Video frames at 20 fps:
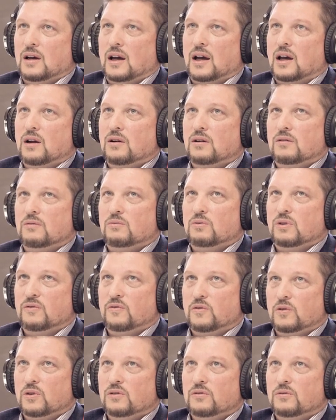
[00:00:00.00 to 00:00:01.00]
I got a
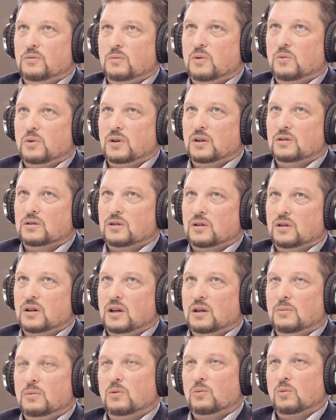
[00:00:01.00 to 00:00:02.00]
referral from a realtor.
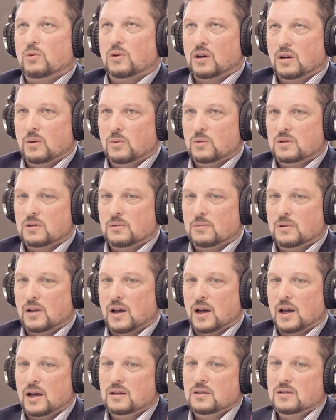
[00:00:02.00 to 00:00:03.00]
He'd been working with some
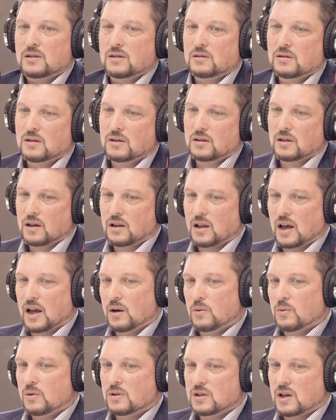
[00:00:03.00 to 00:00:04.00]
clients. The
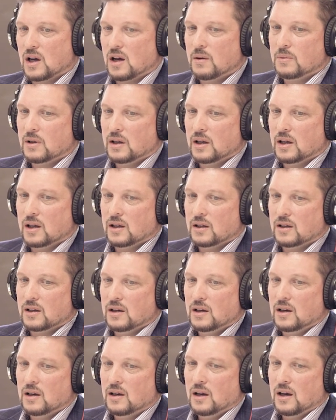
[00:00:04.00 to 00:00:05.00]
client was up in
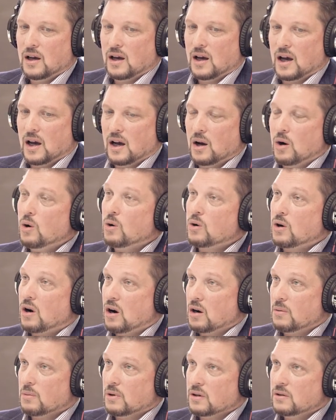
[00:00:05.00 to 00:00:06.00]
uh, Oak
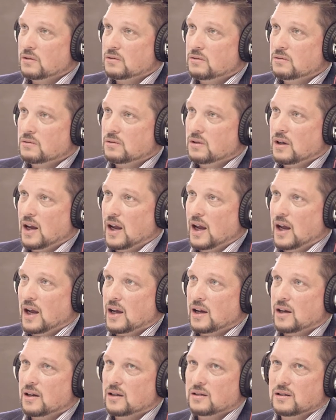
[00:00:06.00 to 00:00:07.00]
Harbor,
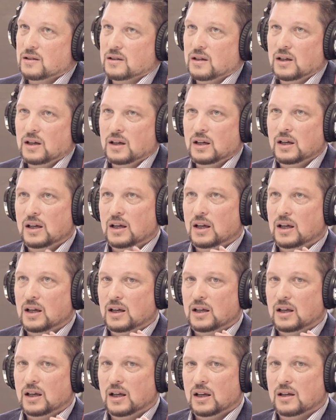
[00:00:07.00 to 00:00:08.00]
and
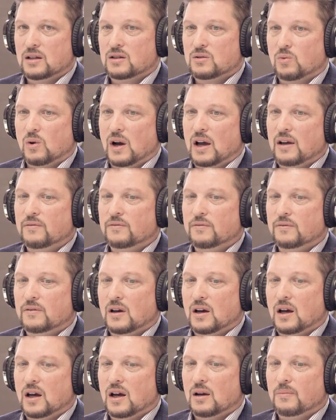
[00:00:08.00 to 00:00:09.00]
his wife
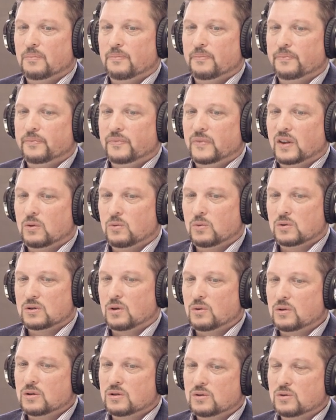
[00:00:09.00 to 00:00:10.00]
um, was
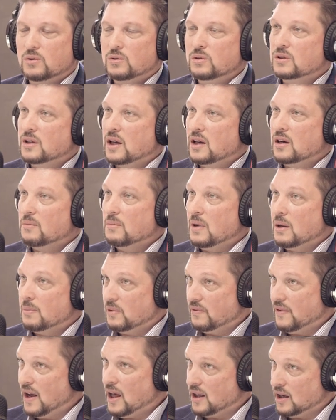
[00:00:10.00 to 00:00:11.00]
going to school down in
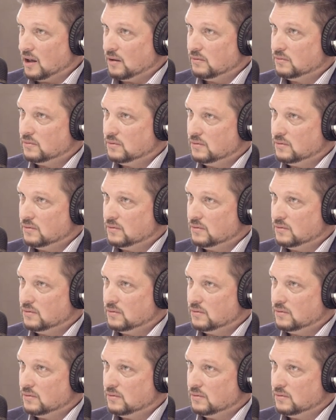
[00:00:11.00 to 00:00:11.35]
Maple Valley.